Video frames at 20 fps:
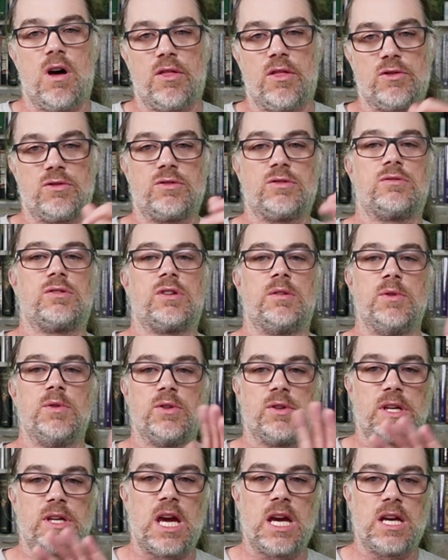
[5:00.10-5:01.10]
other
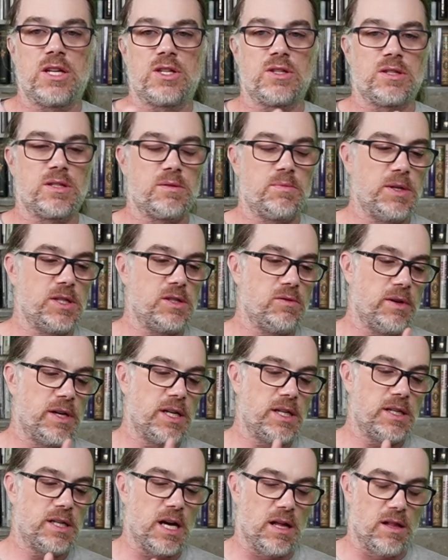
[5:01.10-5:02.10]
communications
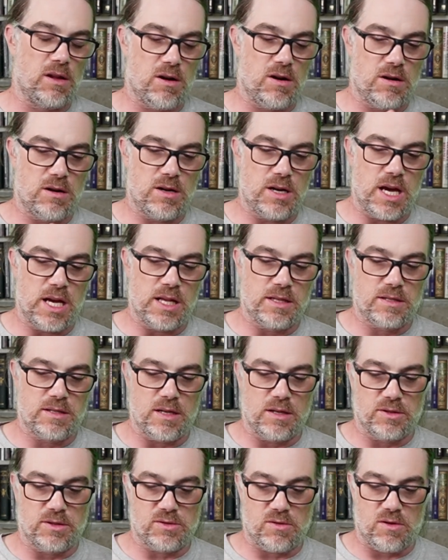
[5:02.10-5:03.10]
between Gelhard and
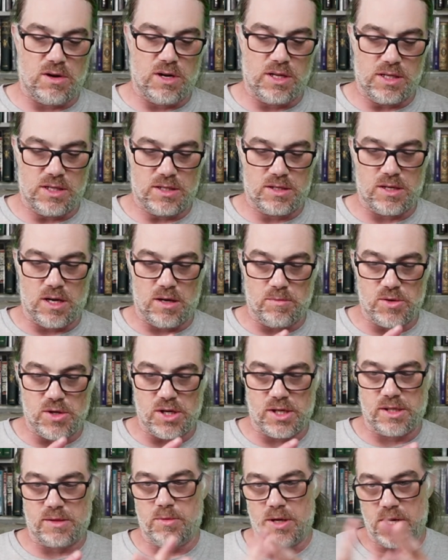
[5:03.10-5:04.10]
Seltzer on this
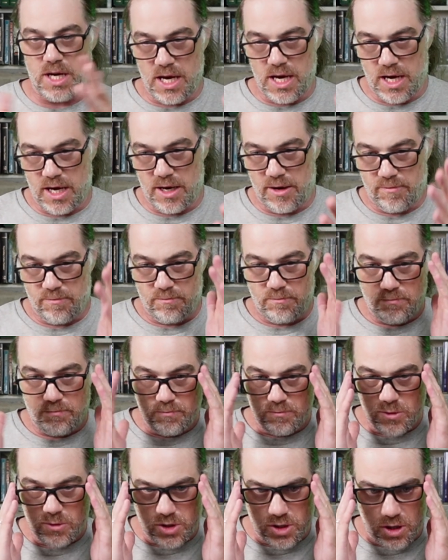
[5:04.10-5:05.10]
subject, but hey.
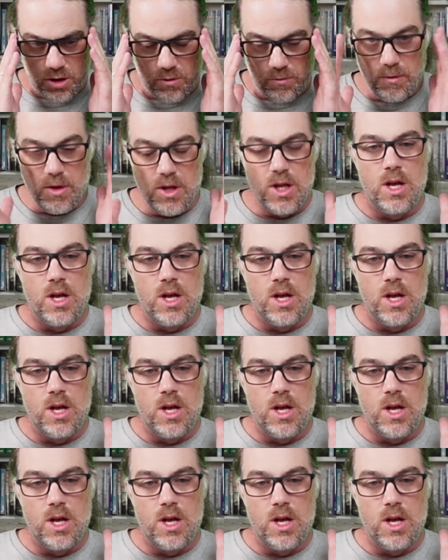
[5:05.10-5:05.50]
So,